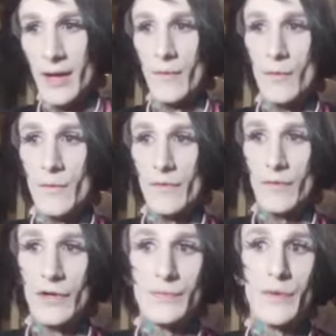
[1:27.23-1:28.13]
Lost
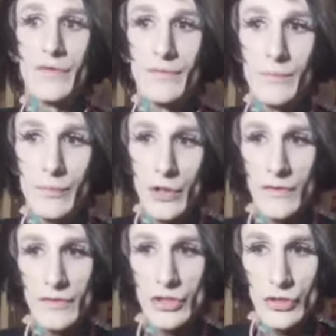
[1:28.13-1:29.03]
Prophet
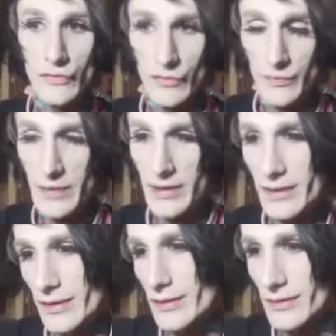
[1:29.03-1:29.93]
shirt for pink.
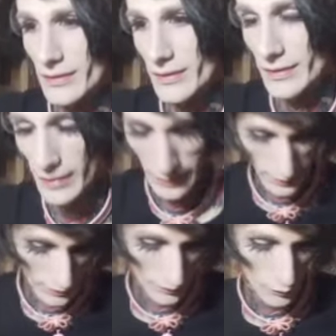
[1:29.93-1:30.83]
And
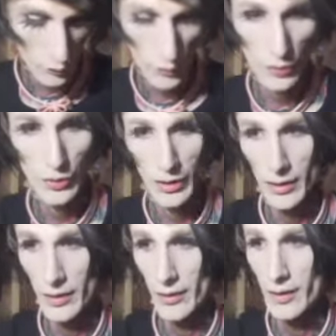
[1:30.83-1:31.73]
we're
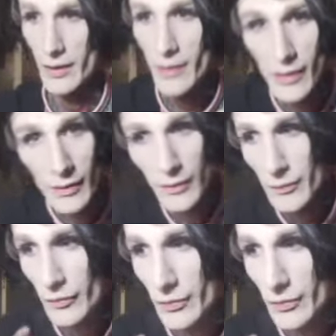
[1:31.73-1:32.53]
black